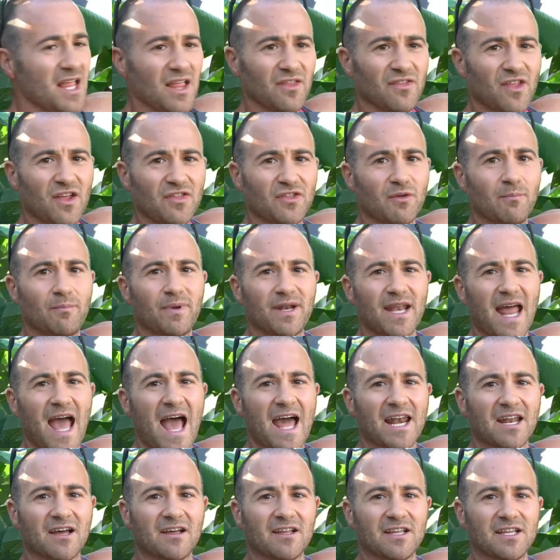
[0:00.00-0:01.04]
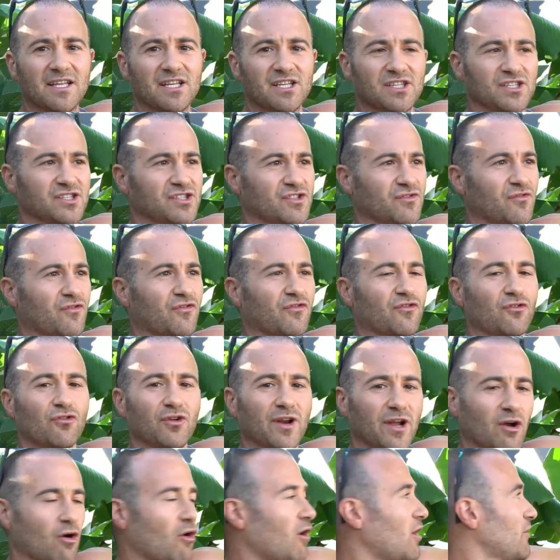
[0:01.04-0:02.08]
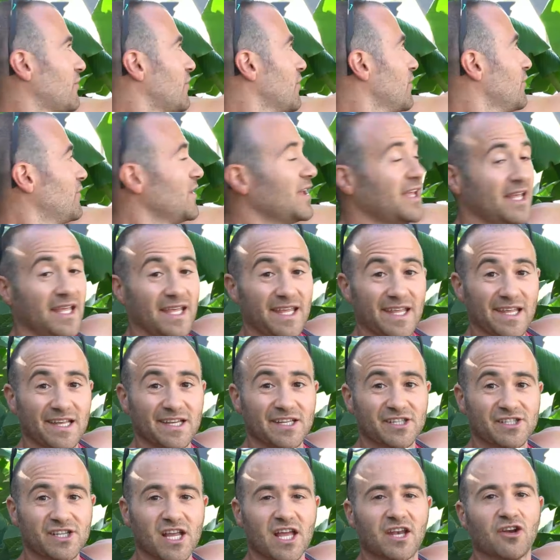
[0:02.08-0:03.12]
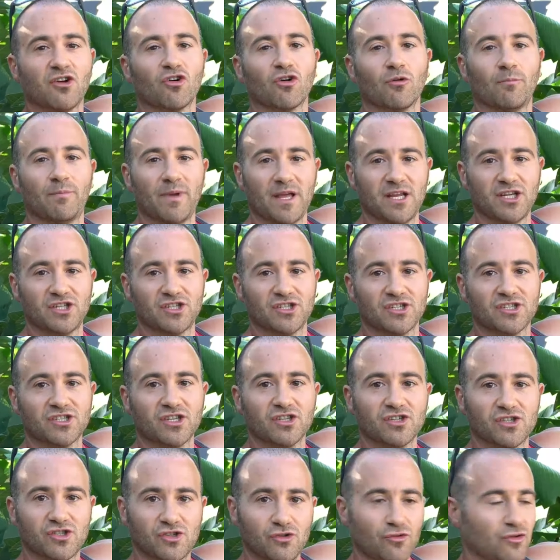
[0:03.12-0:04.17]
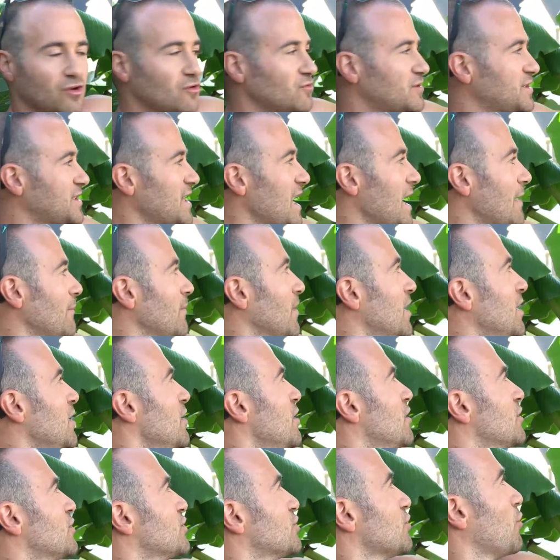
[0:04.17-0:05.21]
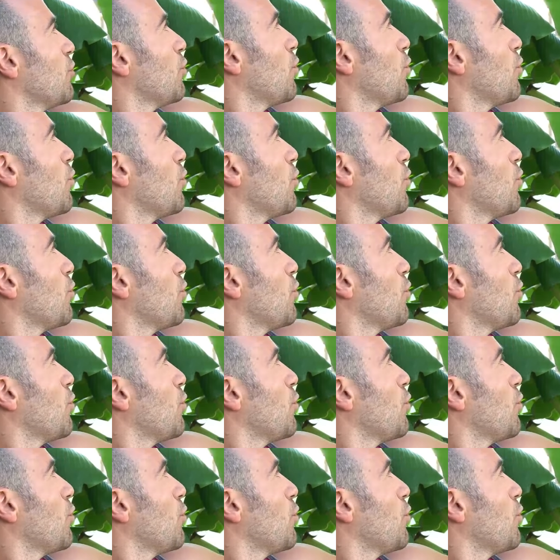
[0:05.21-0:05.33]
that the banana is fruiting off of is an herbaceous pseudostem. So